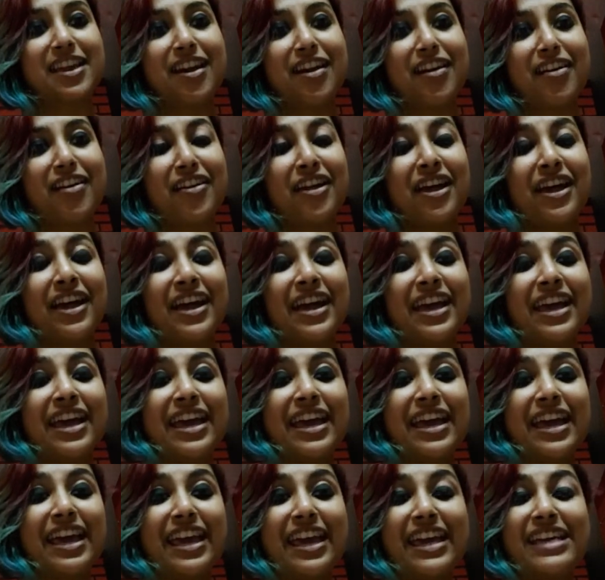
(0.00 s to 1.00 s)
are?
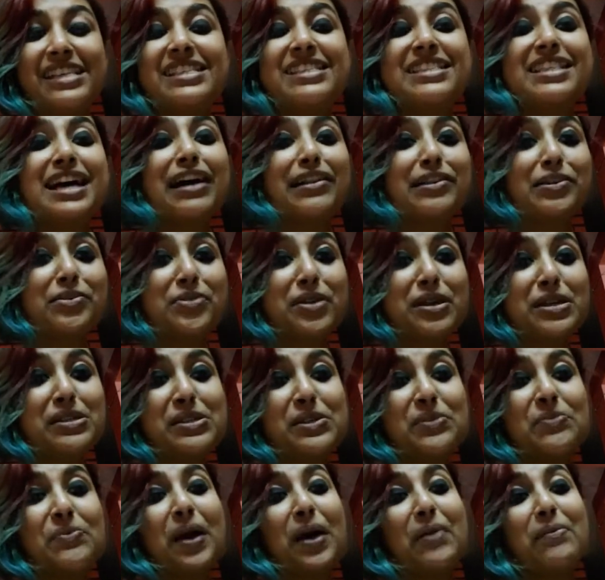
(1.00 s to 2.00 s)
Isn't that the
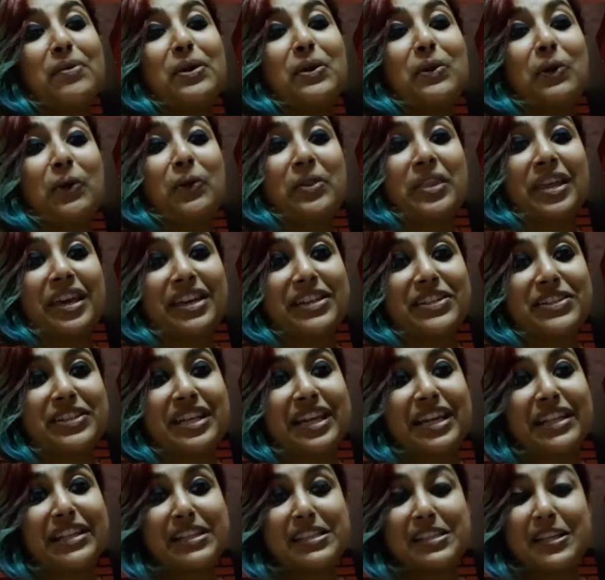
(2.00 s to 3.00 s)
reason why we go there? To
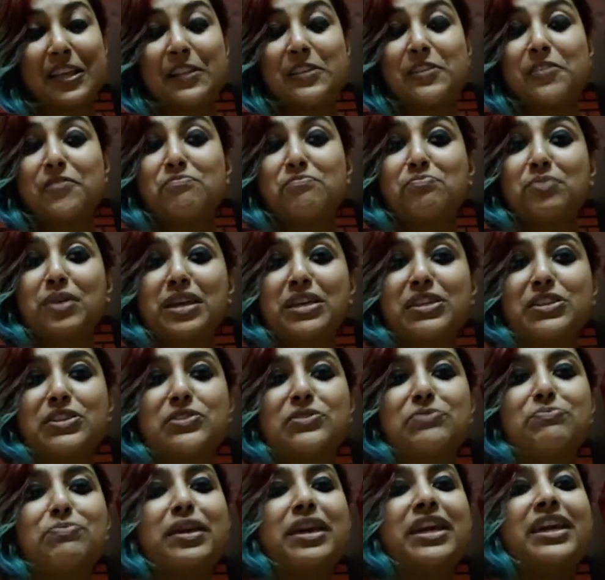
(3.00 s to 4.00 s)
get the sense of peace,
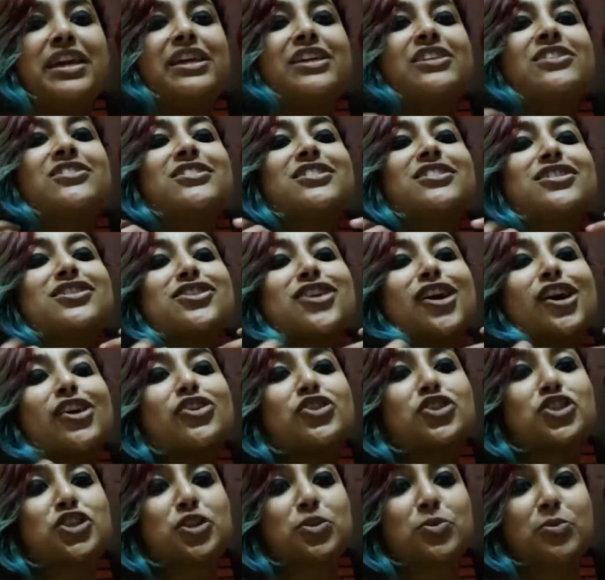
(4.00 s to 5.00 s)
to be in
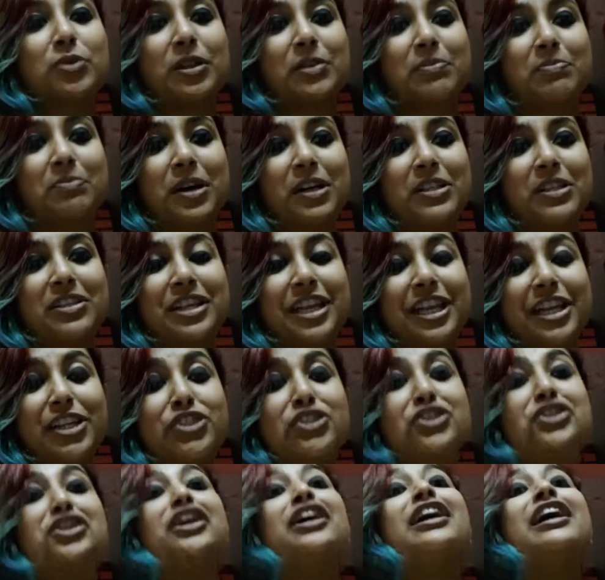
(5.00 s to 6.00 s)
touch with Mother
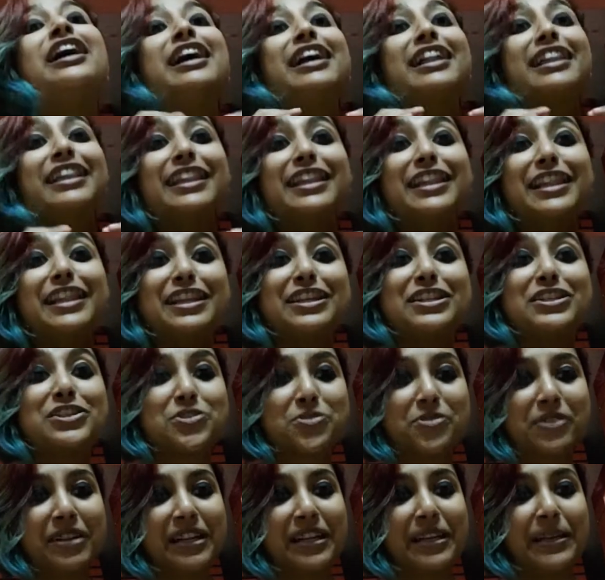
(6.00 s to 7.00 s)
Nature,
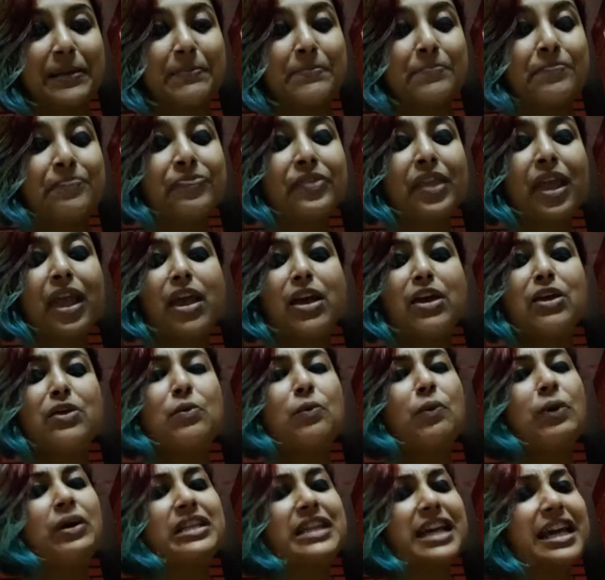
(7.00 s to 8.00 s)
literally.
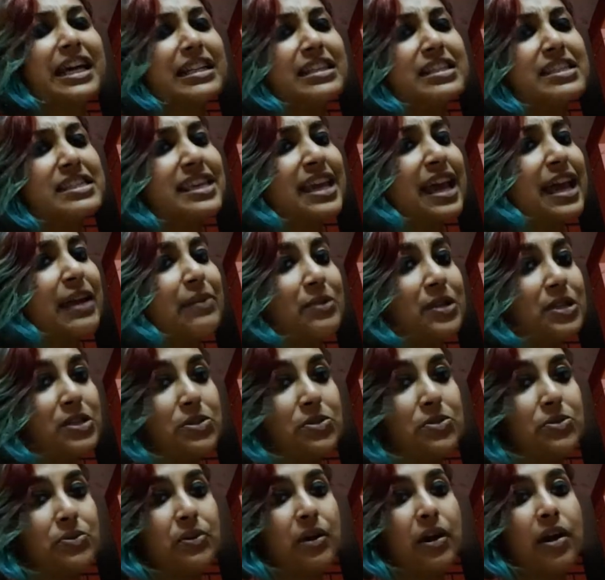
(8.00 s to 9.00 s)
What else can we
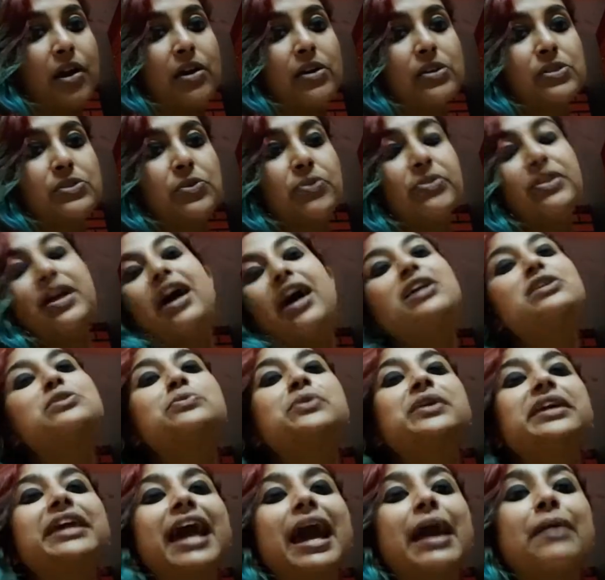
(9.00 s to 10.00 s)
do so that
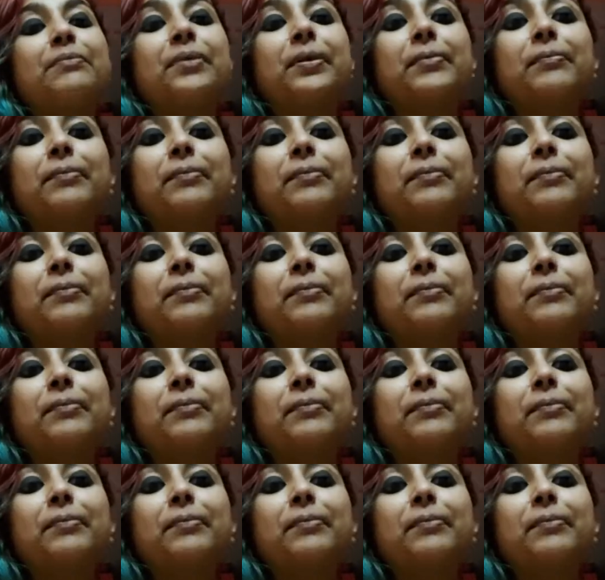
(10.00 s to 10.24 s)
we can be